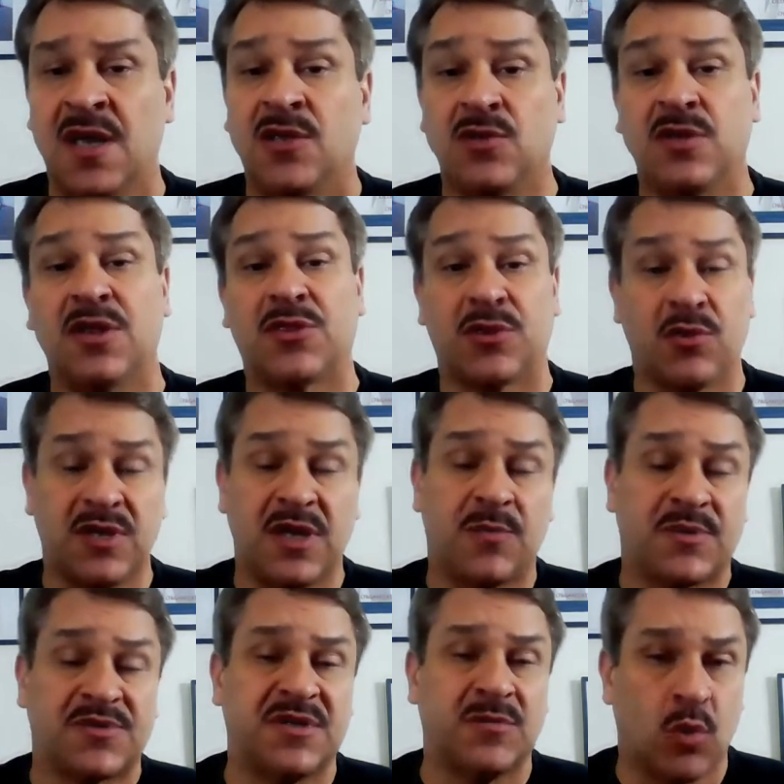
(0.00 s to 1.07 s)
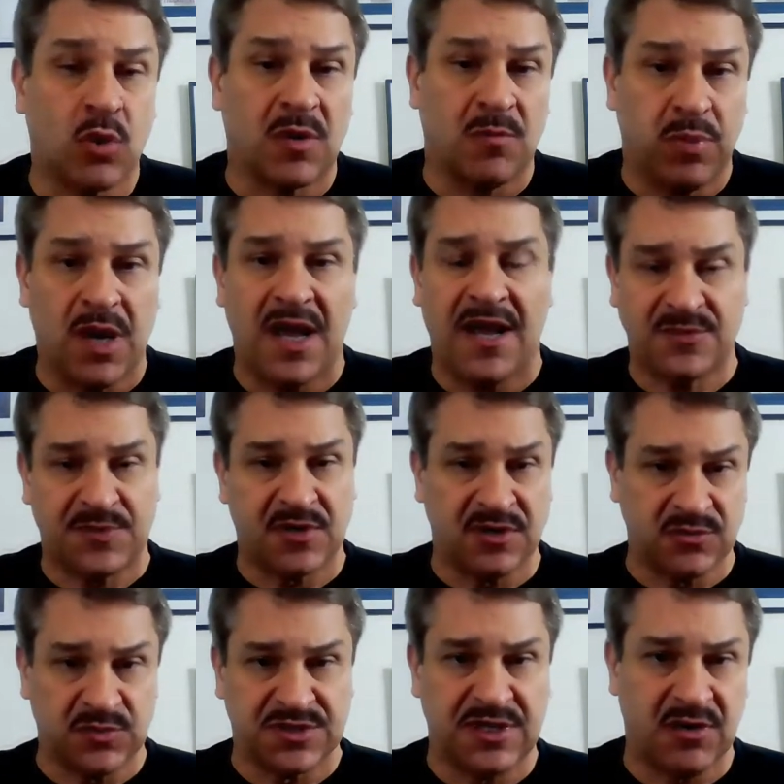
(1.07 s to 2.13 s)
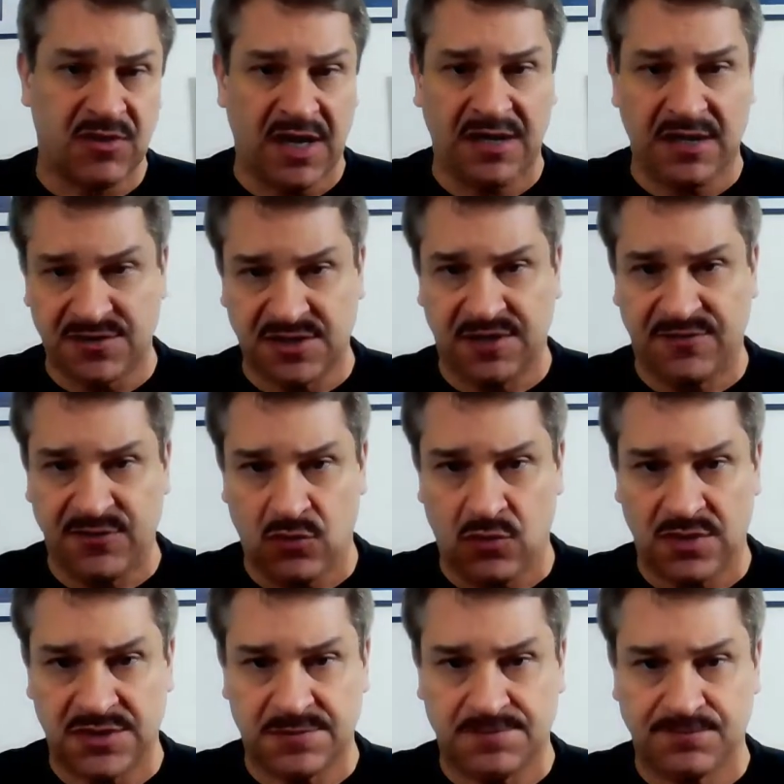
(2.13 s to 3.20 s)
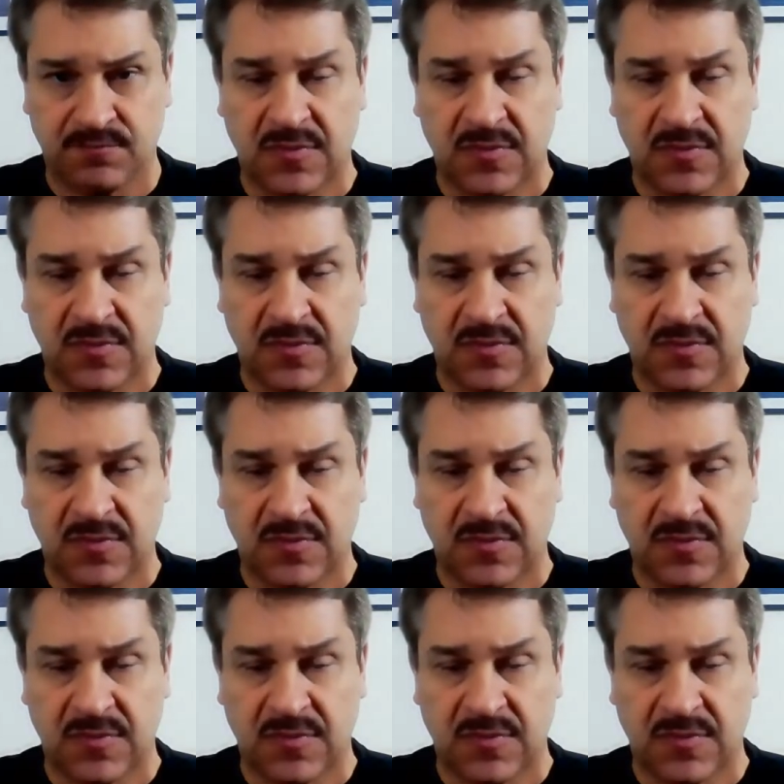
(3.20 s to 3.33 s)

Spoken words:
you get 38% more compliance because it was their idea instead of yours.